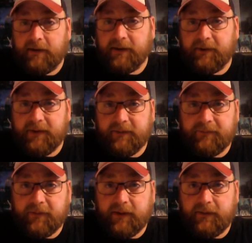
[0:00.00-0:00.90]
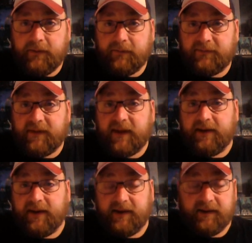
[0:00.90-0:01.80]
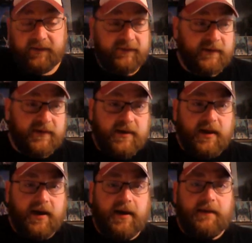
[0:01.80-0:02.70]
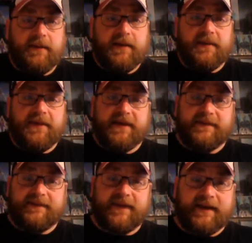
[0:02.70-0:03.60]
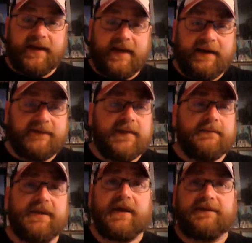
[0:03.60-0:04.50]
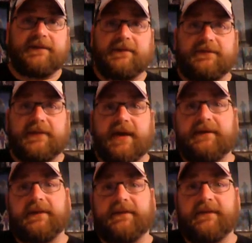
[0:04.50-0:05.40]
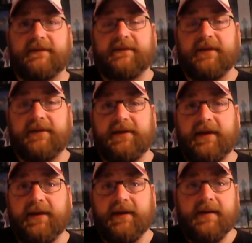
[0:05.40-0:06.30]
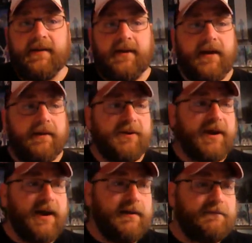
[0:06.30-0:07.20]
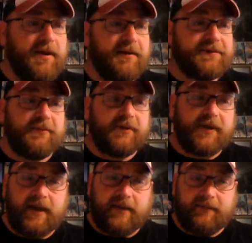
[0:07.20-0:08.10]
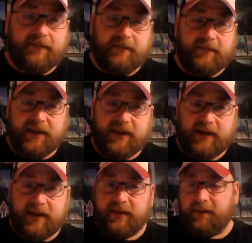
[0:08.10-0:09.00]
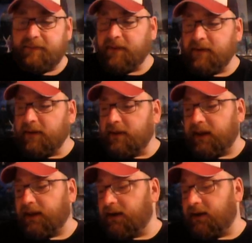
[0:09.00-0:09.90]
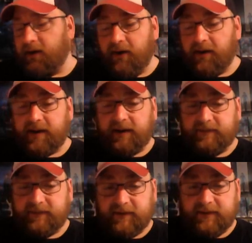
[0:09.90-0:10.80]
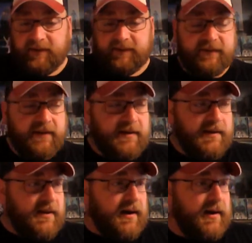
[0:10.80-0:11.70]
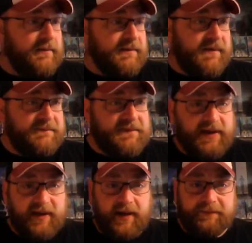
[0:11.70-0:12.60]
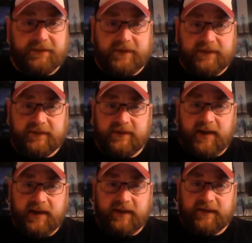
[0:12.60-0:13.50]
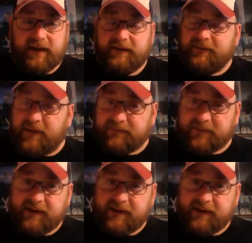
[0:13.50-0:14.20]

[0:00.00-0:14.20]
Harley Quinn for her satin anus. That is it, guys. Blast it or stash it this Sunday. We got Baltimore Comic-Con coming up, and all kinds of goodness. If I'm feeling up to it tonight, I do have